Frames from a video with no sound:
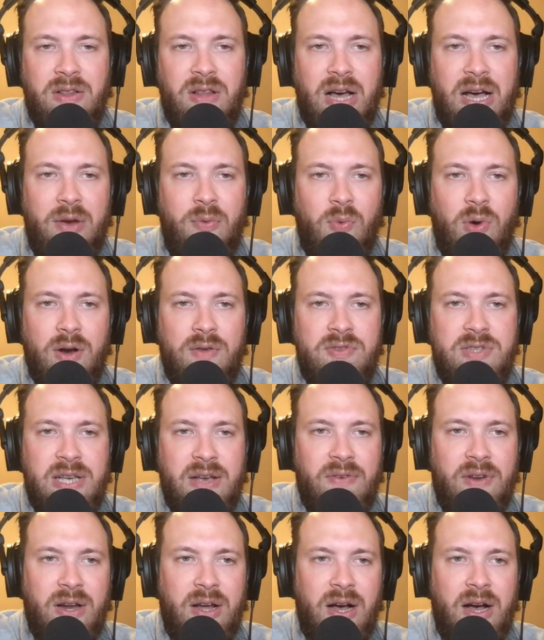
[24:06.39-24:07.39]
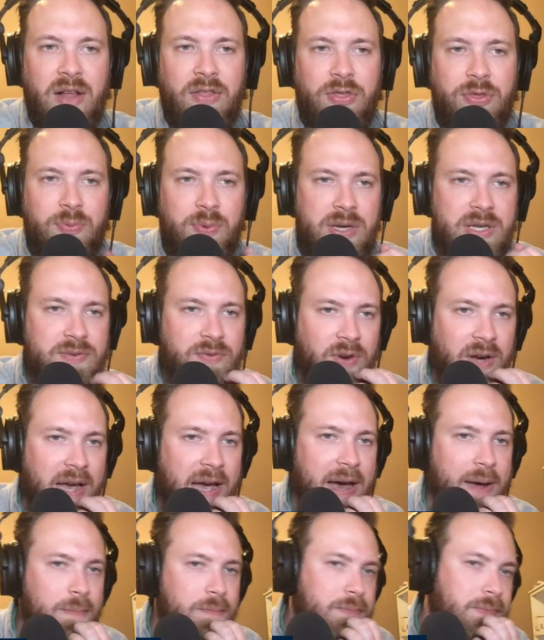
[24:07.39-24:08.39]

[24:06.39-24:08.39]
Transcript: line, 1 of 7 on threes for Cat.